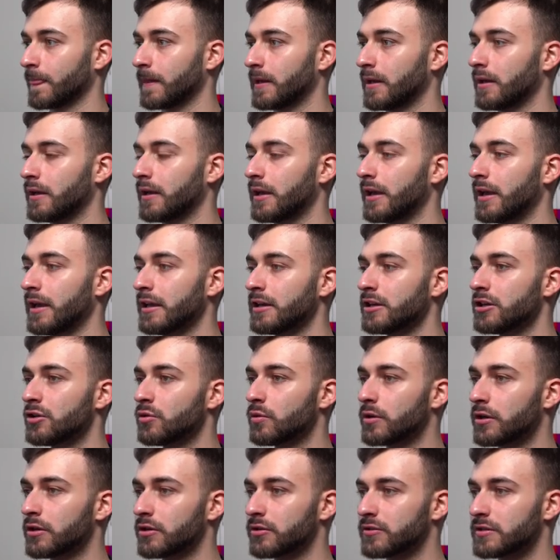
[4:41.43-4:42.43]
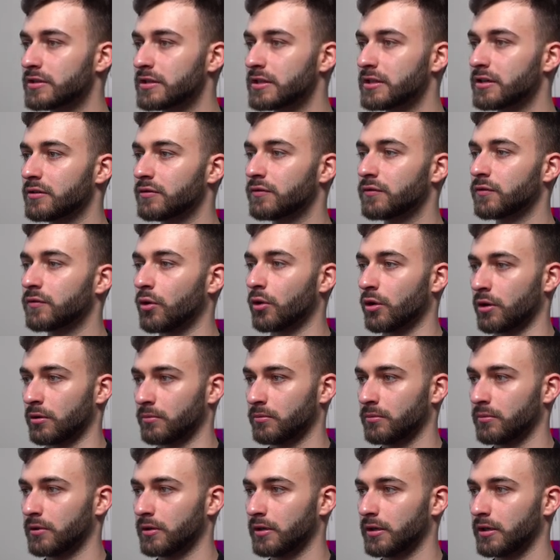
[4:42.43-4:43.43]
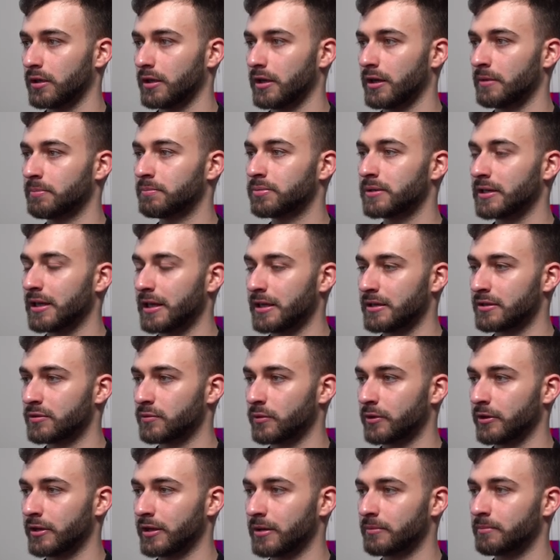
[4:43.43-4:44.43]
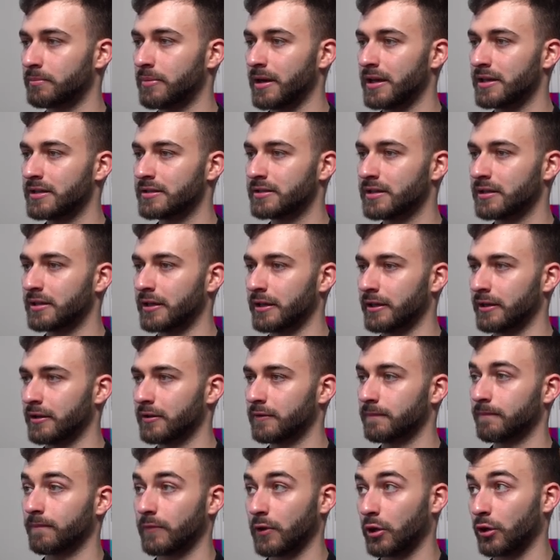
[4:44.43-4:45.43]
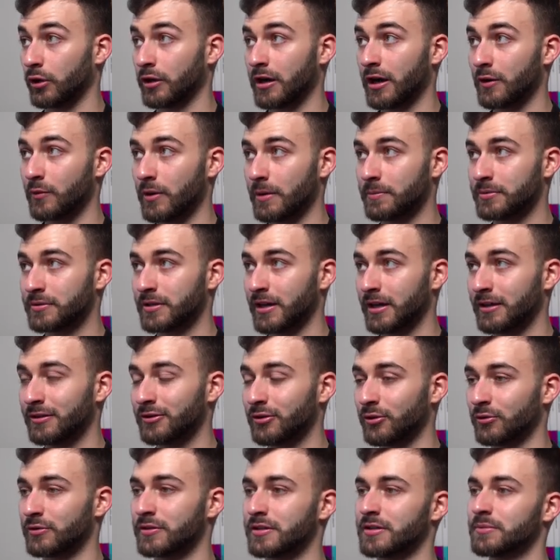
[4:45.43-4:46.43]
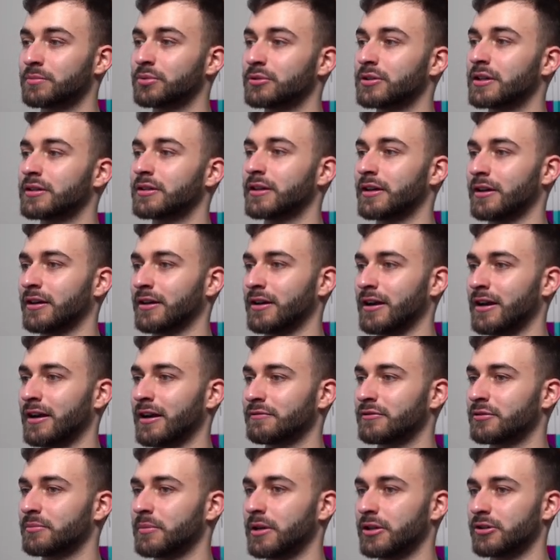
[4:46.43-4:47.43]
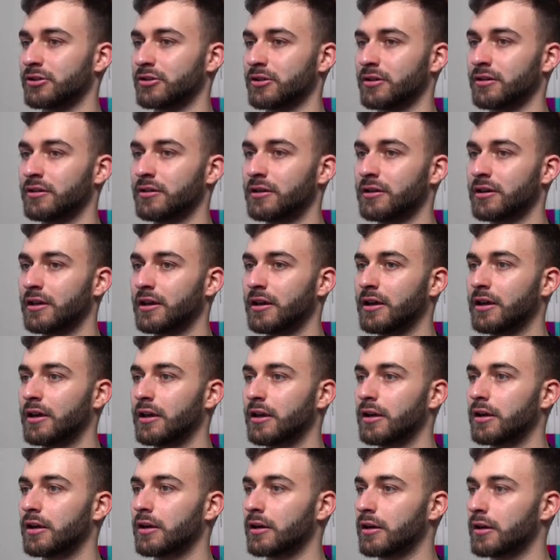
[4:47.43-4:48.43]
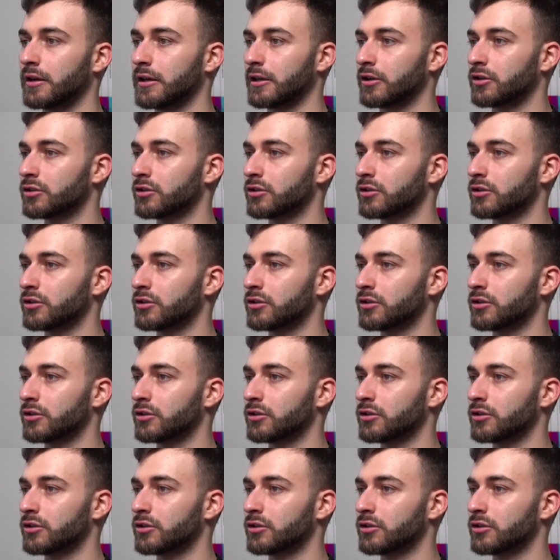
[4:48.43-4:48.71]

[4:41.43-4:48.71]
anywhere you see a form, a place where you can paste the link on our website on simple.ink, I have to mention. Uh, it could be at